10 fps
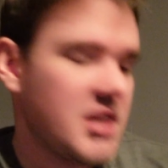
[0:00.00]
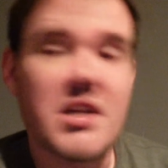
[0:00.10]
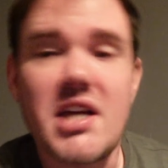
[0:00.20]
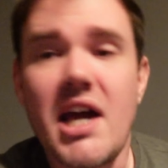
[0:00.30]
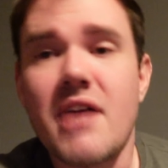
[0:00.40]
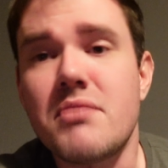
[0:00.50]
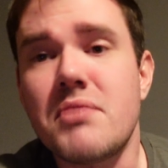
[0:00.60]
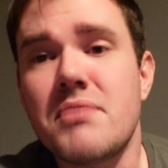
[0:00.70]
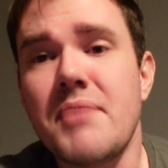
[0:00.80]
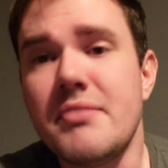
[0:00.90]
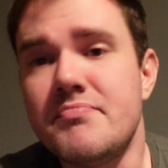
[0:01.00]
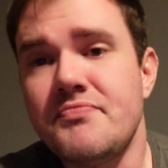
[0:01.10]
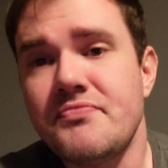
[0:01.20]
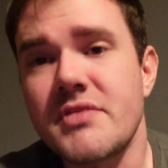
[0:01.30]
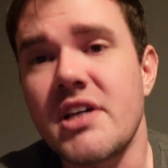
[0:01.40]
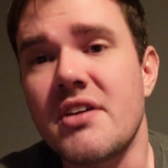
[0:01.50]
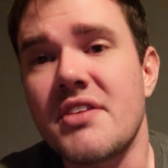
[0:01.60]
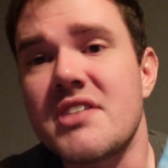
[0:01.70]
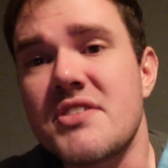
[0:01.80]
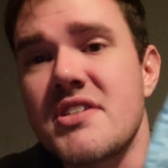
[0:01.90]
that I carry with me, and I think is an